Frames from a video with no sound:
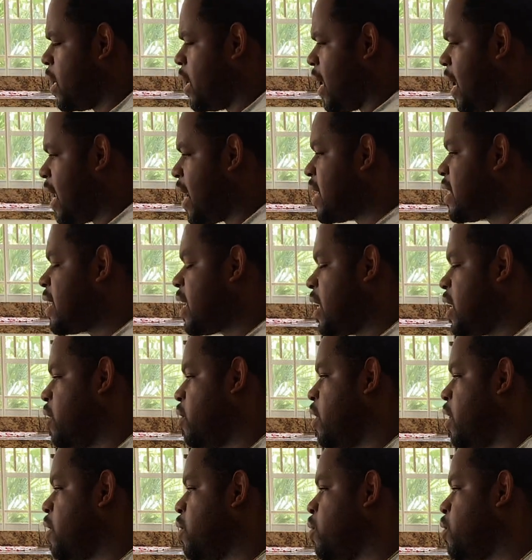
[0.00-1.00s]
And I sat there
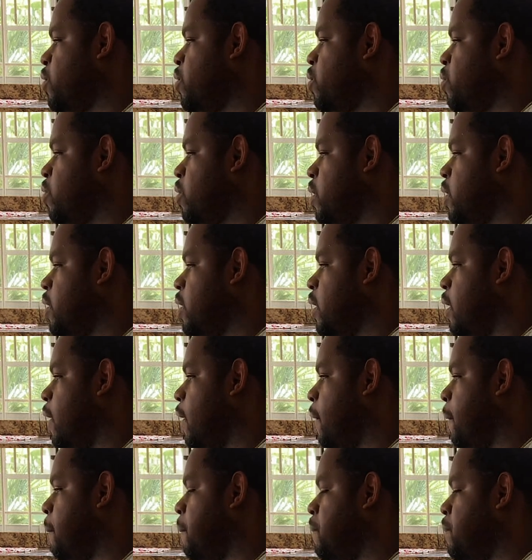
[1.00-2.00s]
and I thought, you know what,
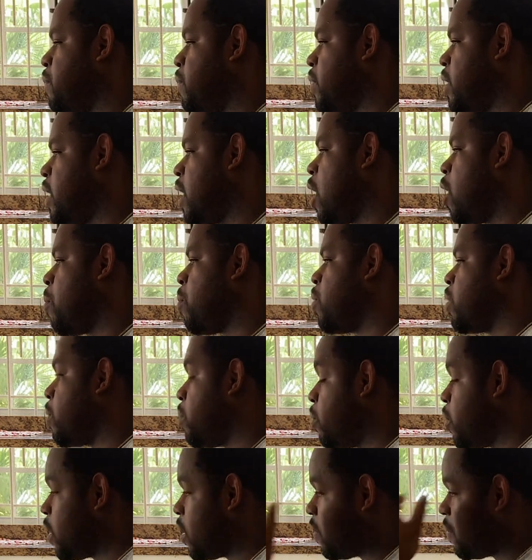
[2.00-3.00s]
now I'm on the
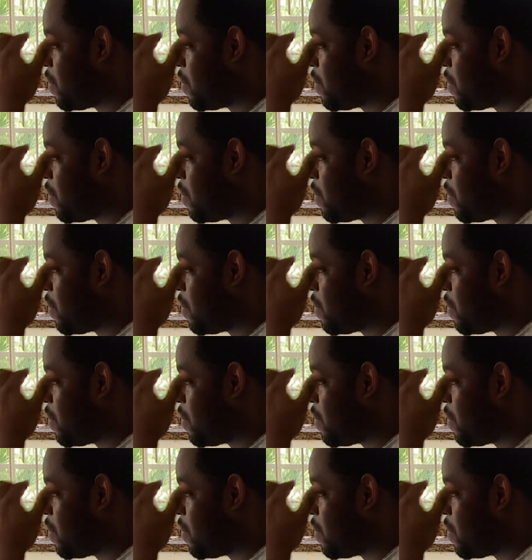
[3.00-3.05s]
brink of